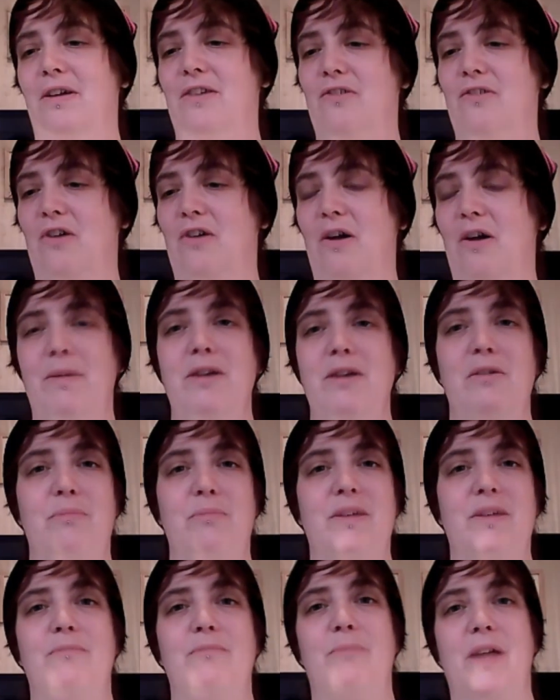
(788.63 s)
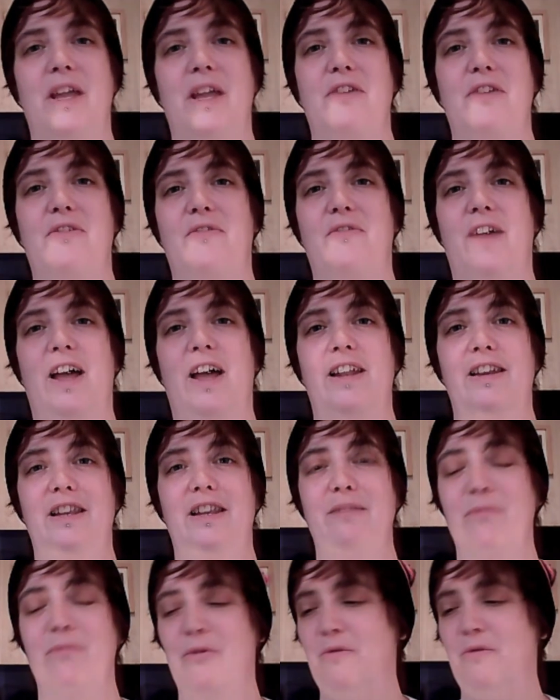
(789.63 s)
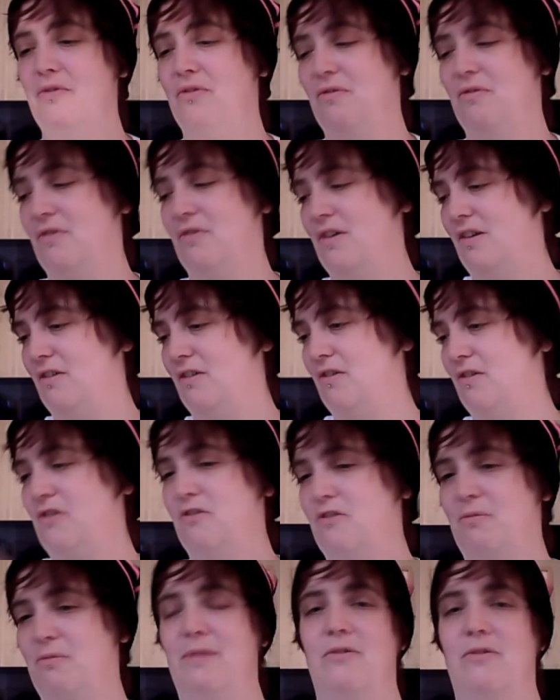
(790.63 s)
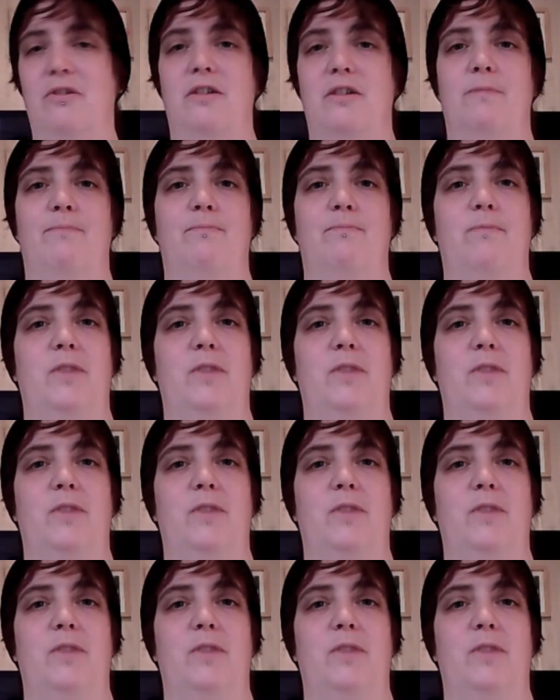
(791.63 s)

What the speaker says: So I may not be the biggest fan anymore, sort of like, because I used to be like a